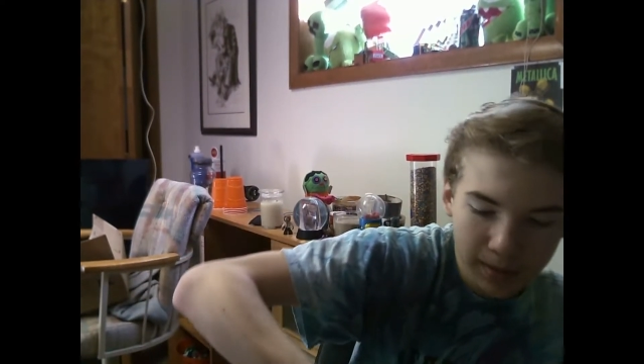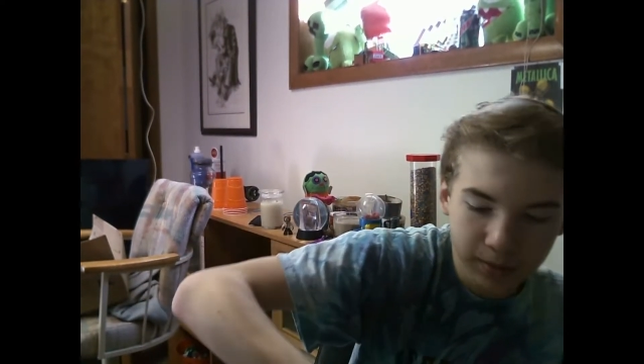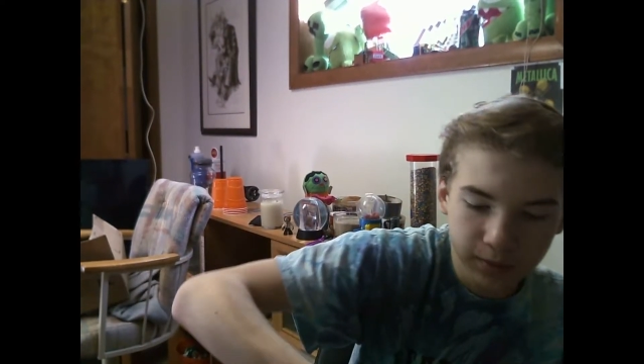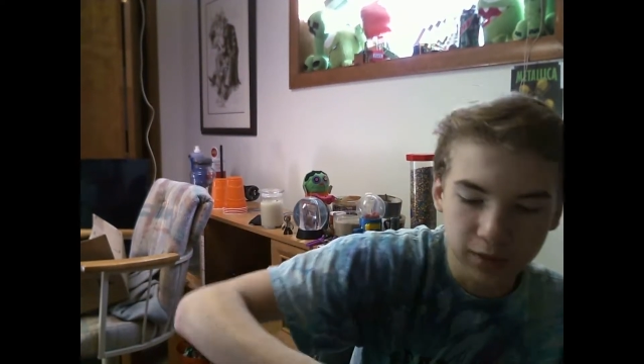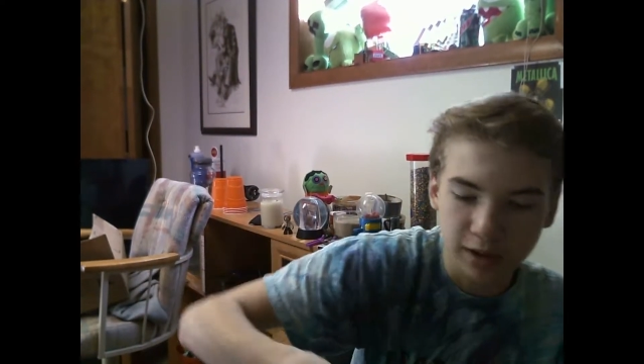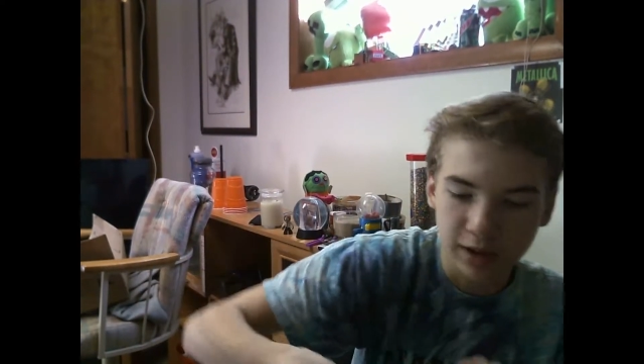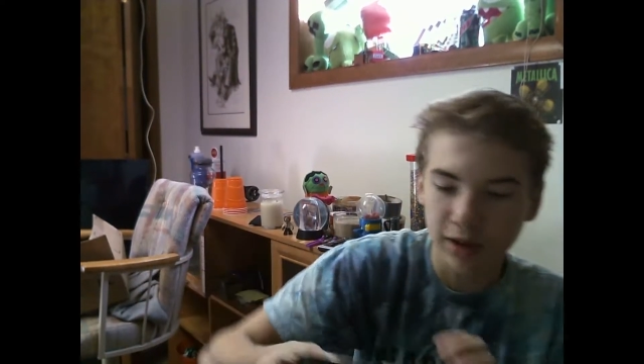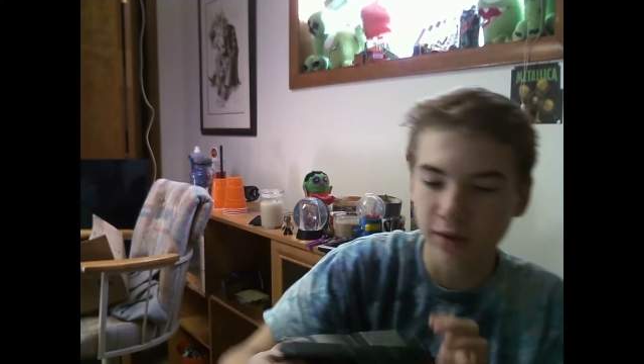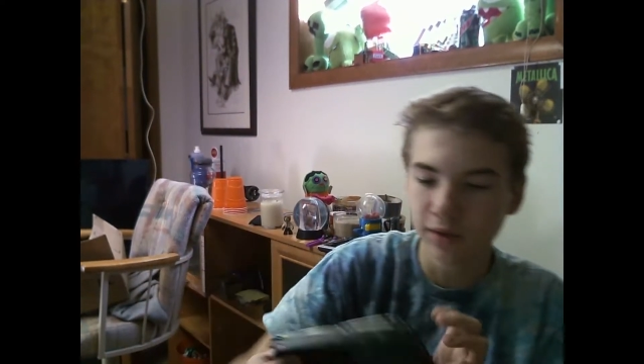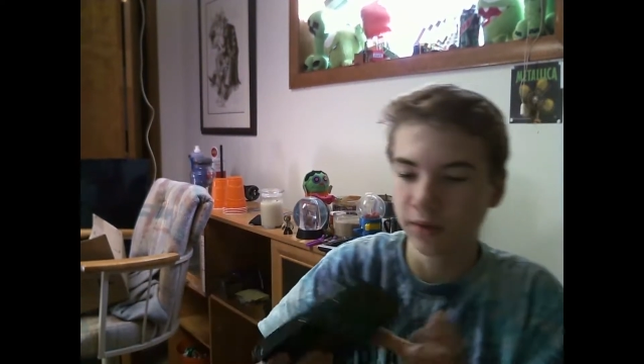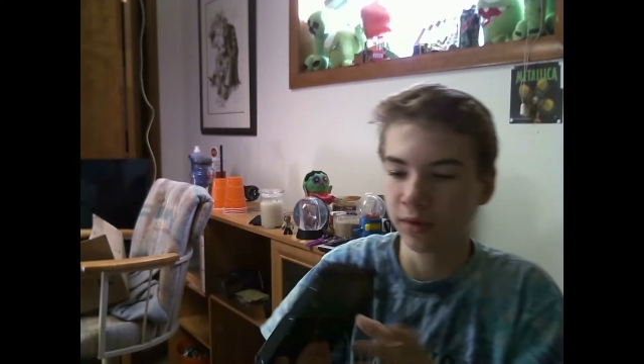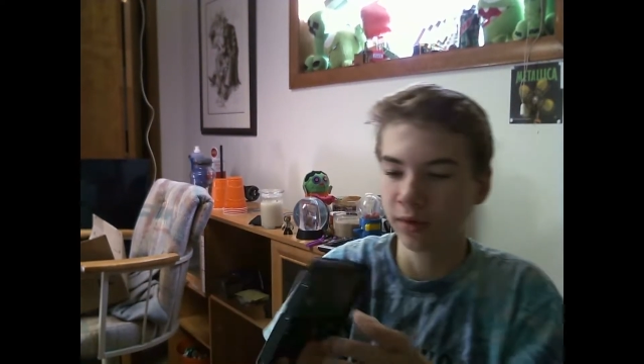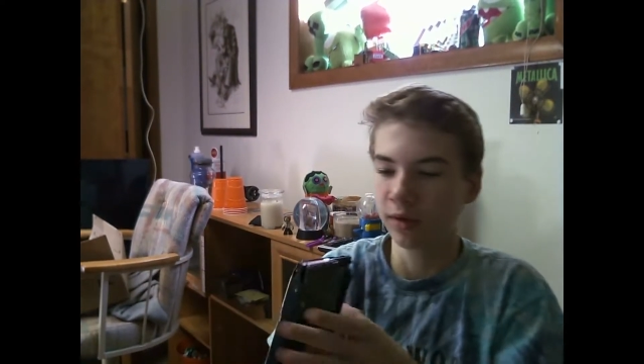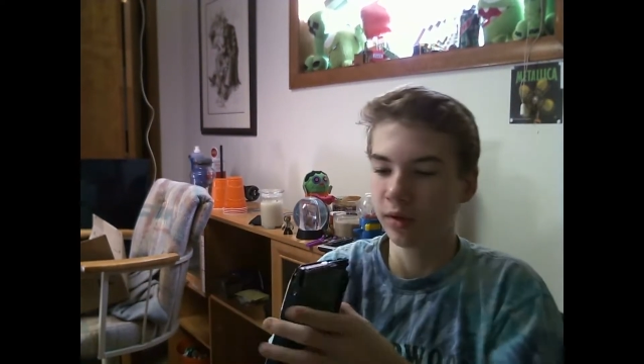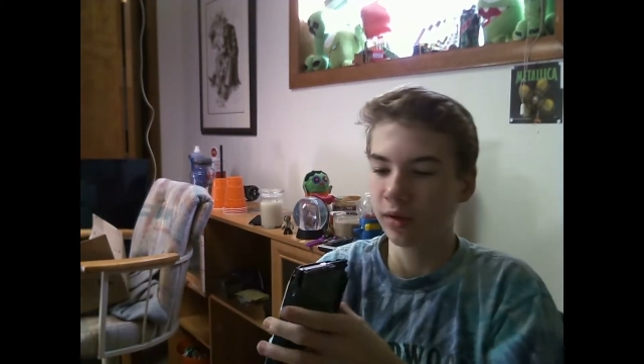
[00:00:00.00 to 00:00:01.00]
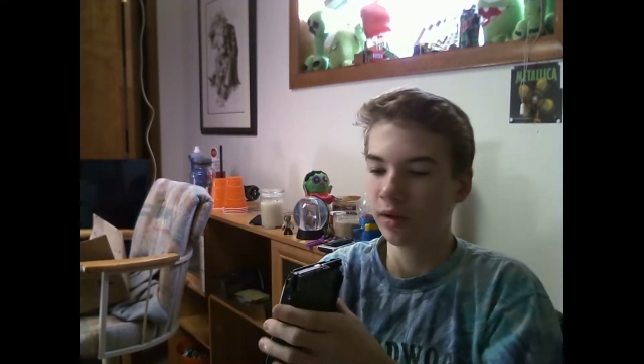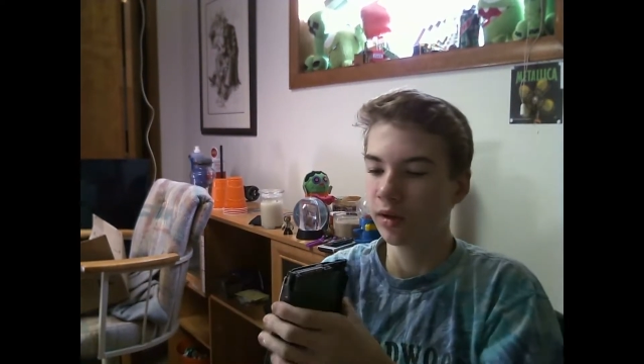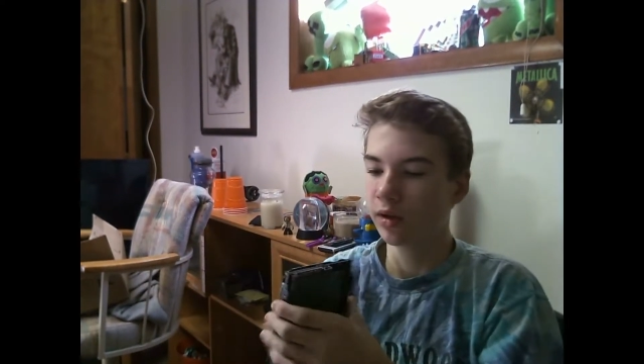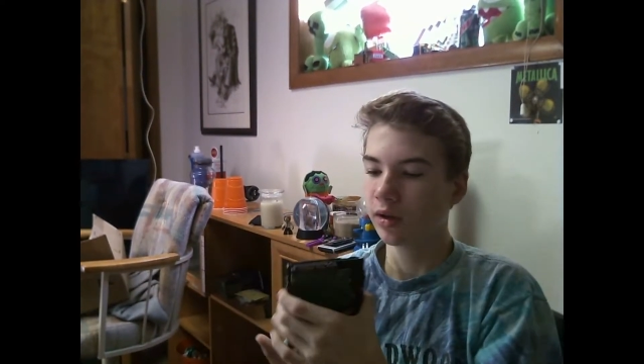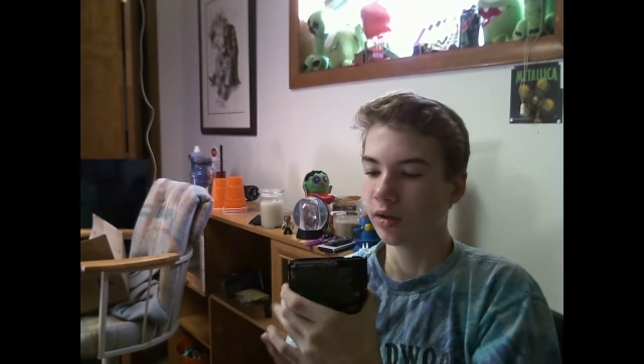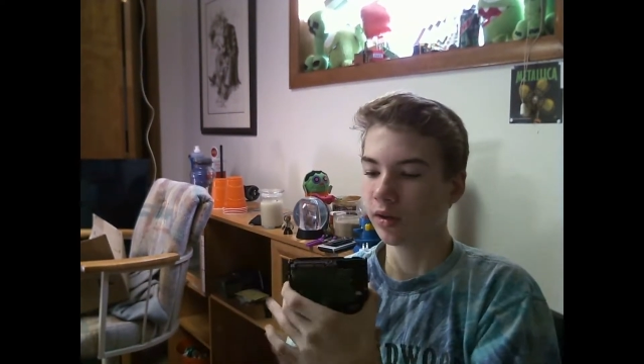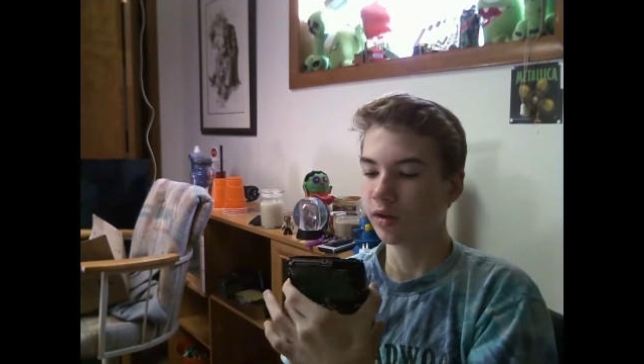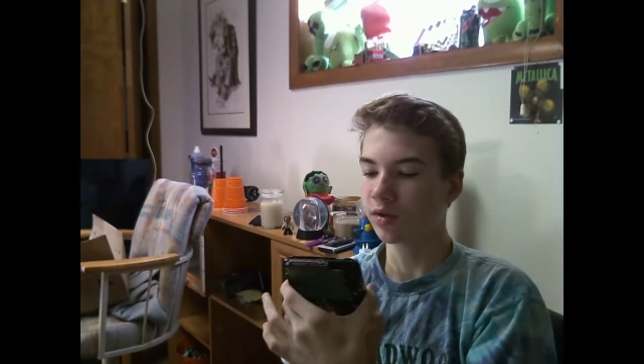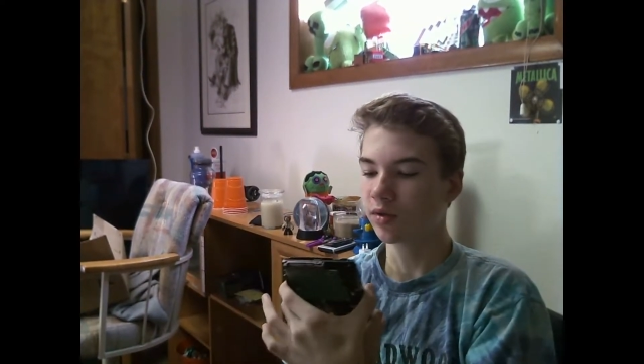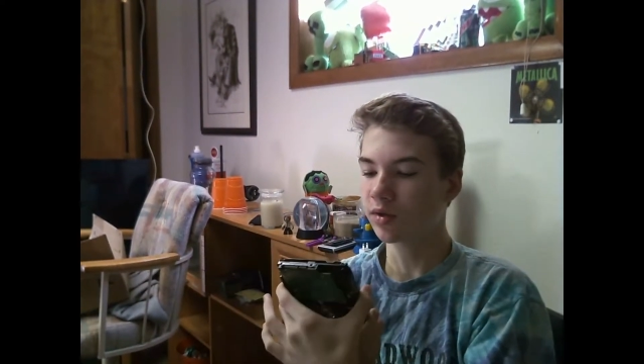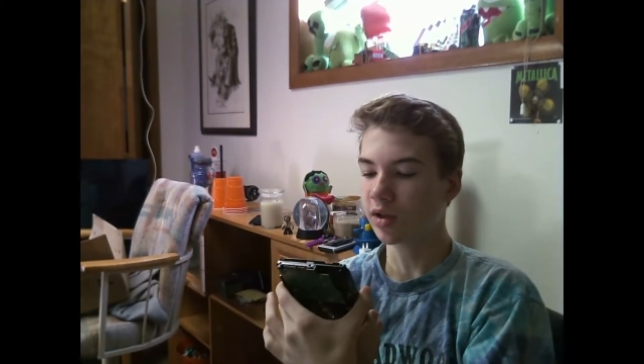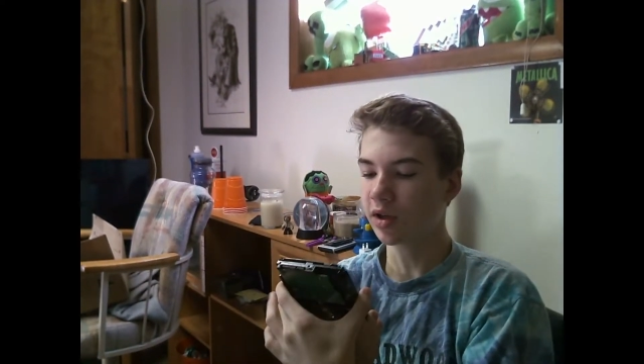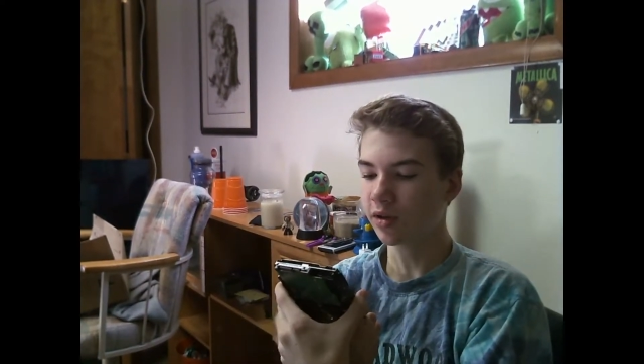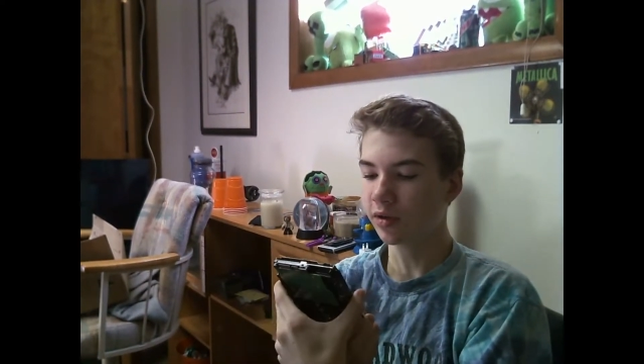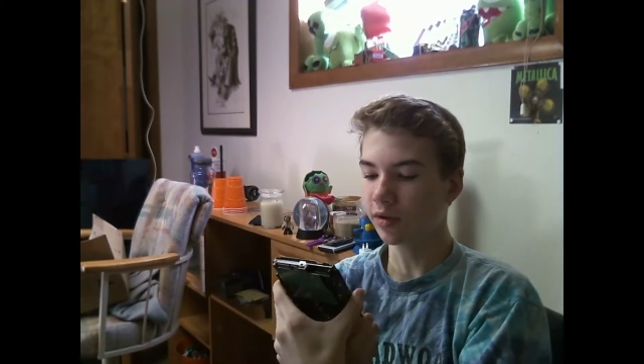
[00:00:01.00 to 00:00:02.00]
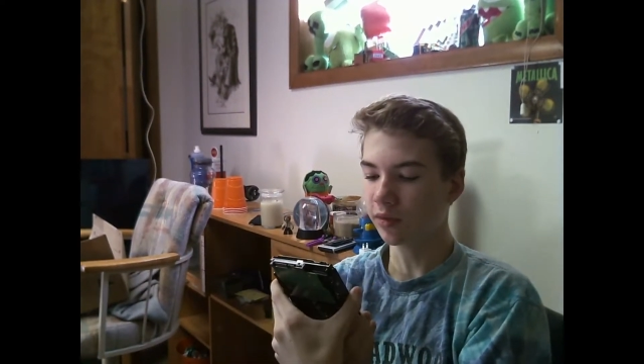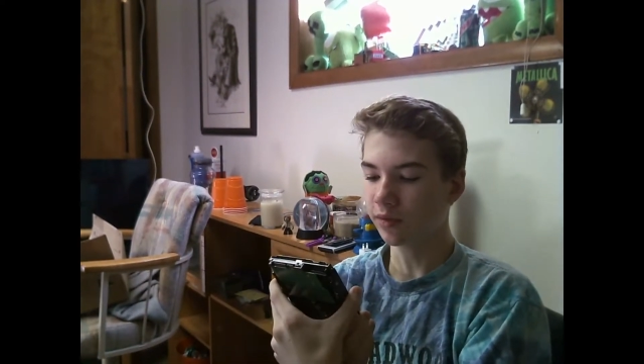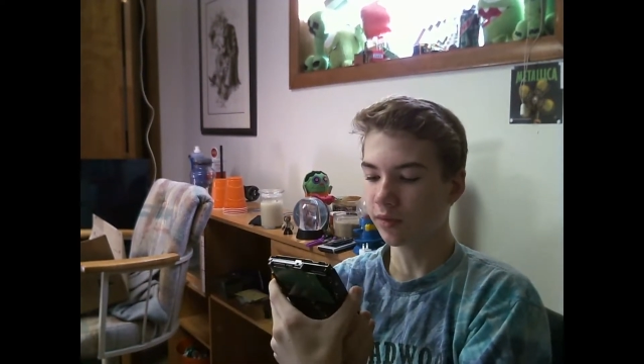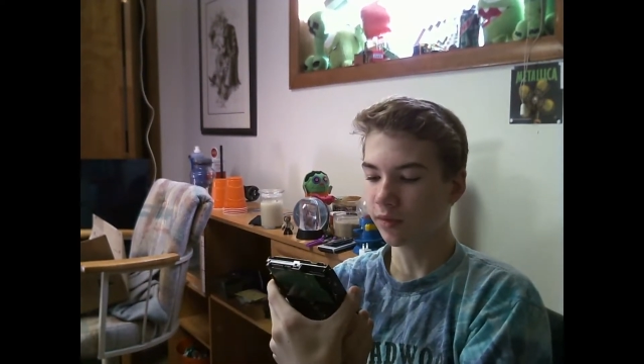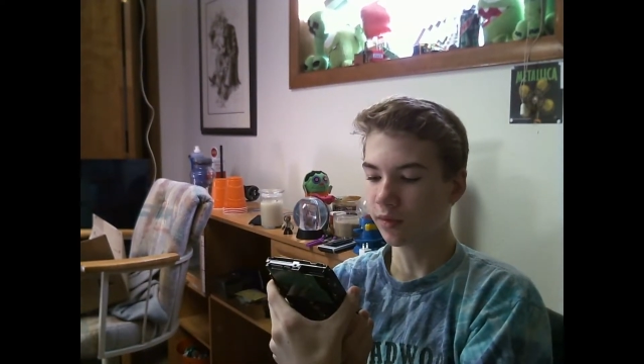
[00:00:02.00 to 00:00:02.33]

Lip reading: we have, this was out of